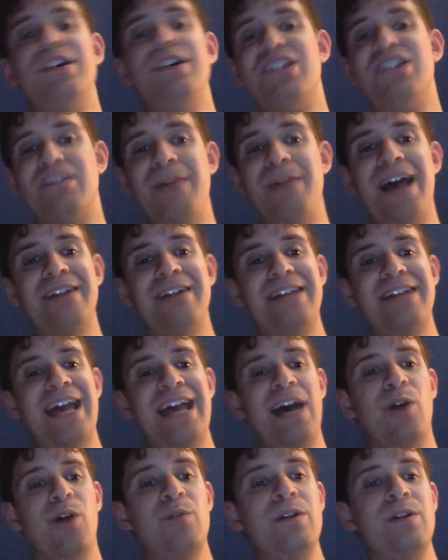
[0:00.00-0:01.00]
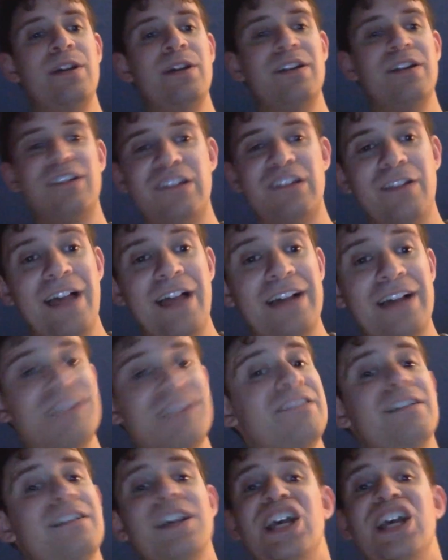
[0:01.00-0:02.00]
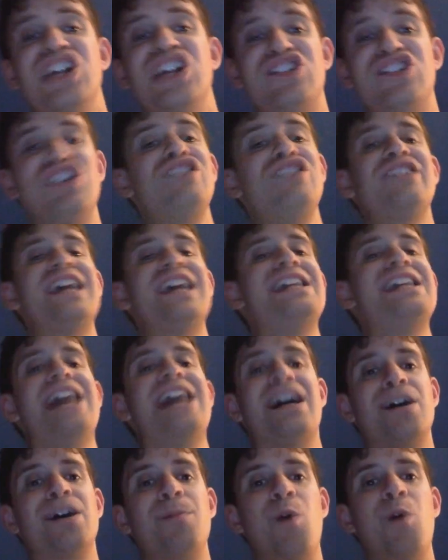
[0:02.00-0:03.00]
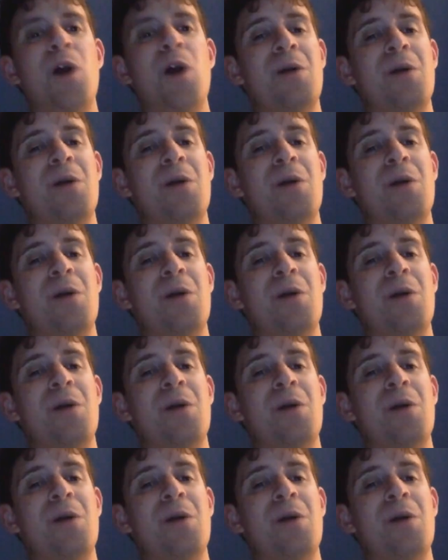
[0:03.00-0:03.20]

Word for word: SmackDown selects Shinsuke Nakamura.